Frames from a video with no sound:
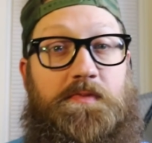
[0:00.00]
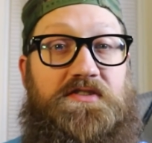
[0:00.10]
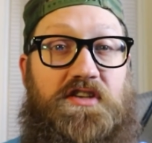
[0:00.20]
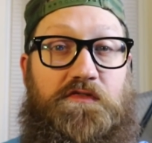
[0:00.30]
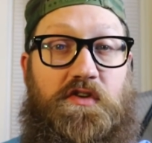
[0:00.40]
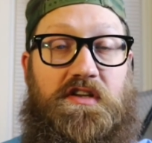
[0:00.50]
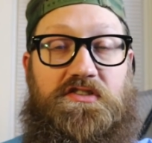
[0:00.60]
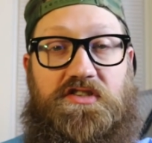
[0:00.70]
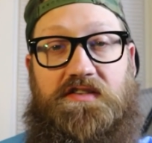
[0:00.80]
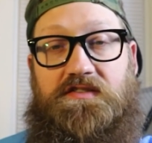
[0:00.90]
especially if you can
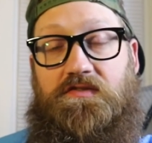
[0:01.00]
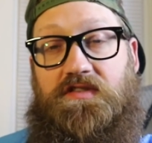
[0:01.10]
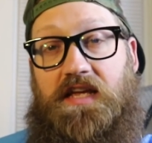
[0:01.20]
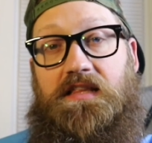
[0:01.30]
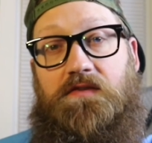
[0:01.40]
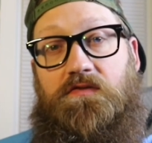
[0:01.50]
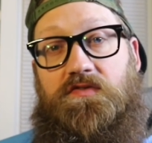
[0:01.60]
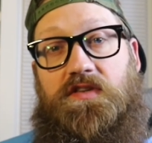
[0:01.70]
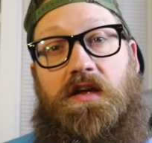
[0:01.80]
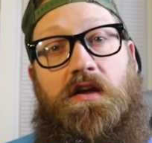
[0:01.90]
adjust those light
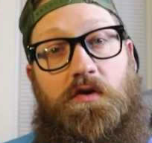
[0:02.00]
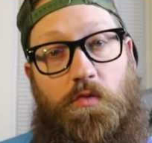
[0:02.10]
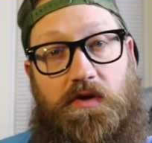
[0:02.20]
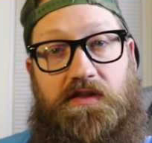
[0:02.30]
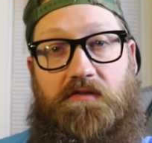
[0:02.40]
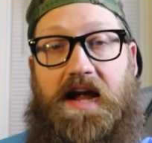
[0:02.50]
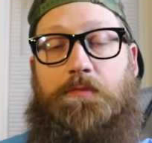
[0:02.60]
levels with your